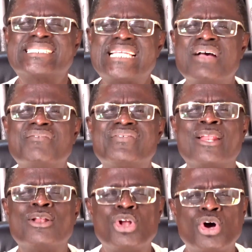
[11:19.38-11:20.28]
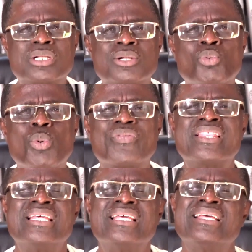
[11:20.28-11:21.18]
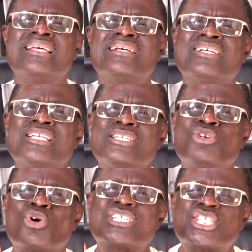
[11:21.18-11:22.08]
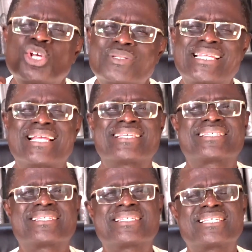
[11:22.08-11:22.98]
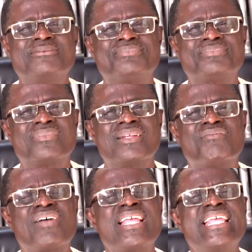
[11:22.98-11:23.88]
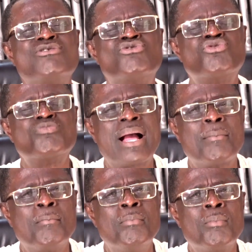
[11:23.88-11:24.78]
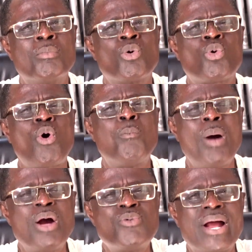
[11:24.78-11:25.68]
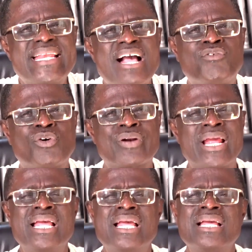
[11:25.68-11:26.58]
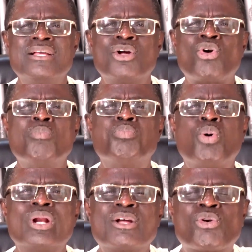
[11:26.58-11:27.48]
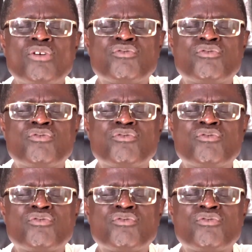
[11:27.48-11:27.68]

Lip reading: serve the lord with your substances fa ye juma ko bo urade afore ko bo ne